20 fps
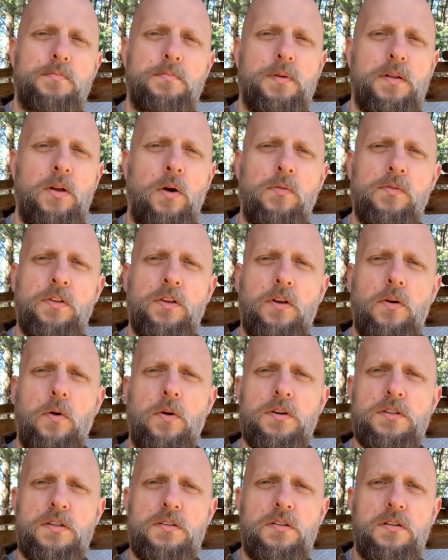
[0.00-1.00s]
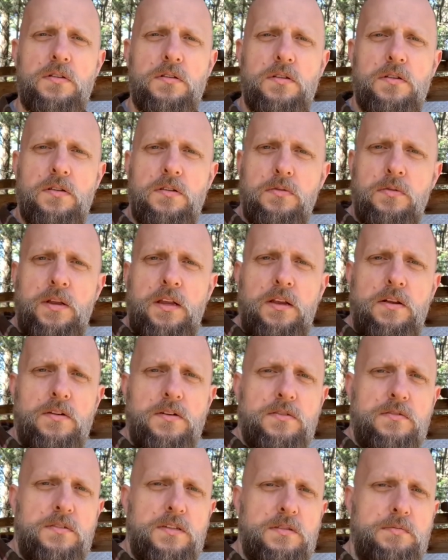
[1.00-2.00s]
But over the course of the 3
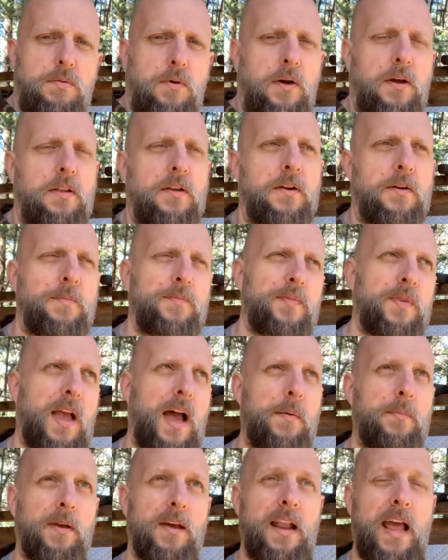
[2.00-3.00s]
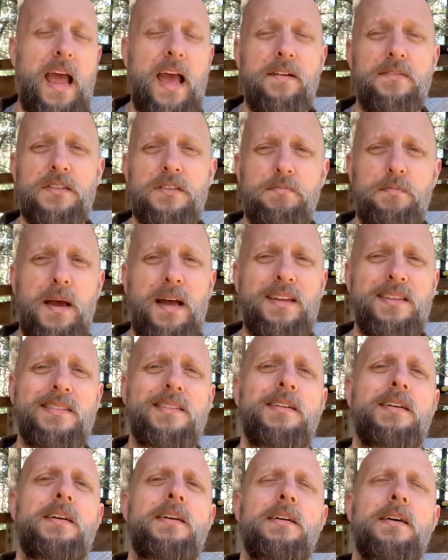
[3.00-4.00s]
years of this boiler, I'm going to have
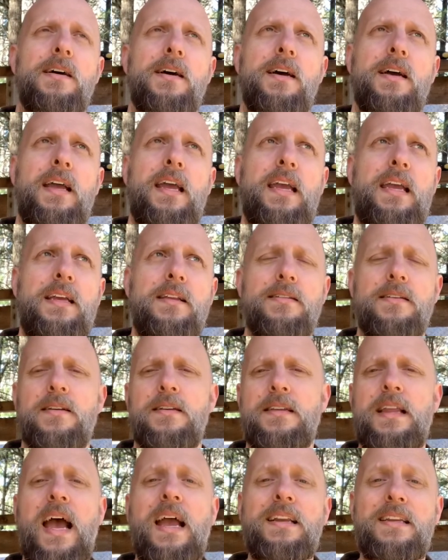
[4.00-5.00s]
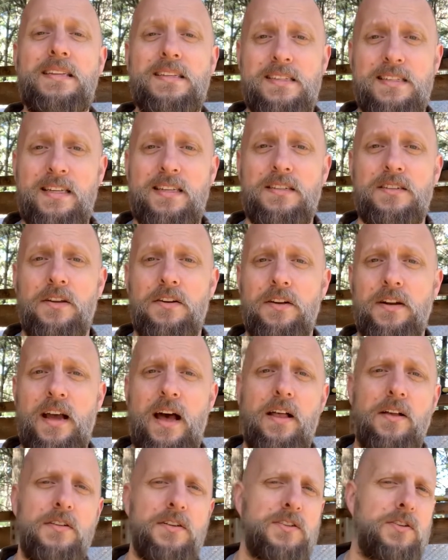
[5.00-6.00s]
spent $9,600.